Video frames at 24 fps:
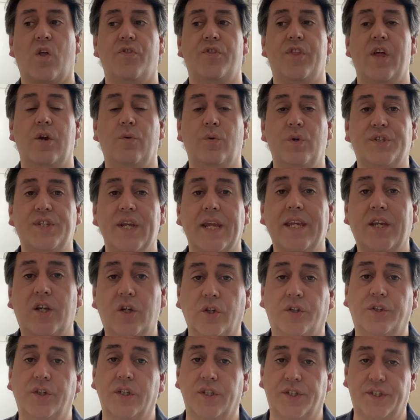there is a
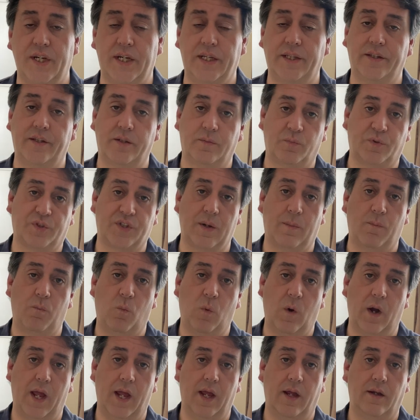goodness in them
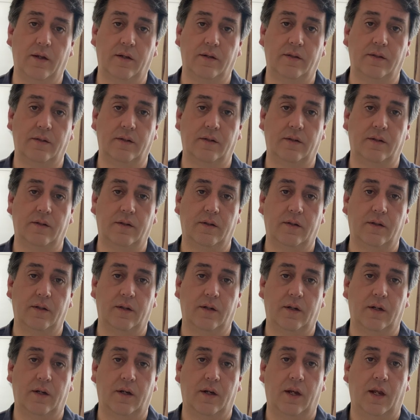somewhere.
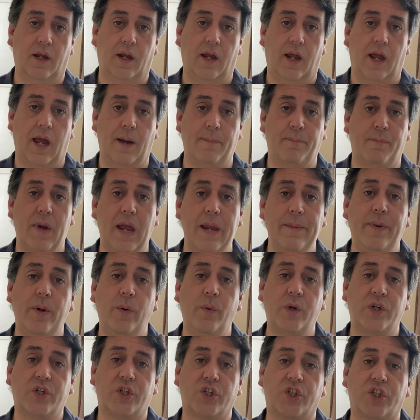And maybe
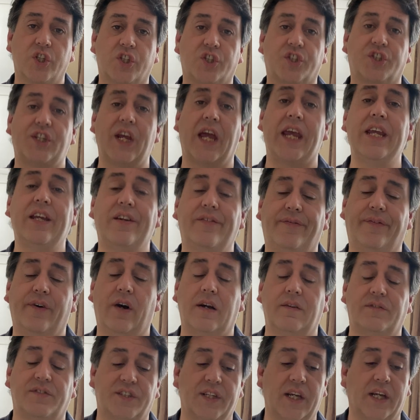we should just take
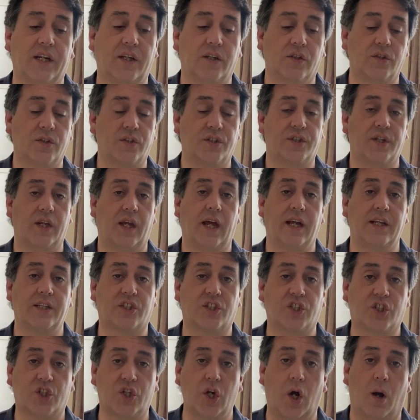5 seconds and
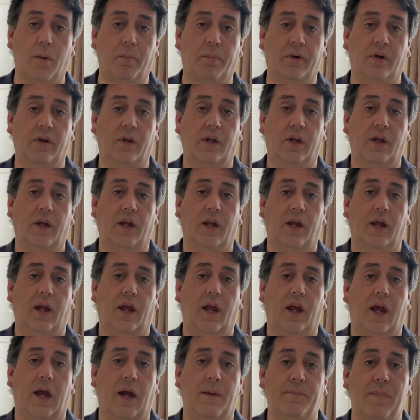stop
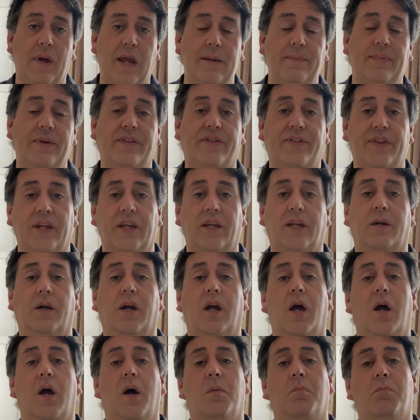and maybe think
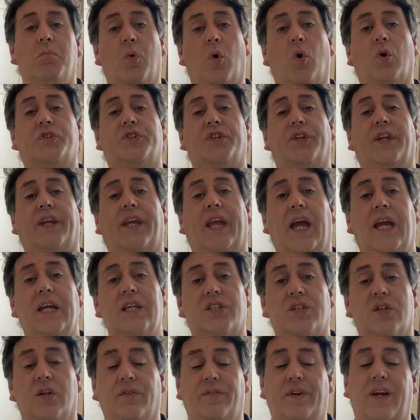more to the
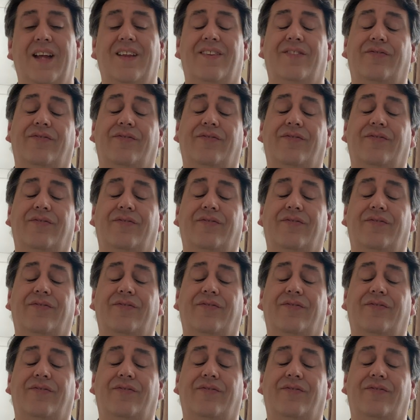case of,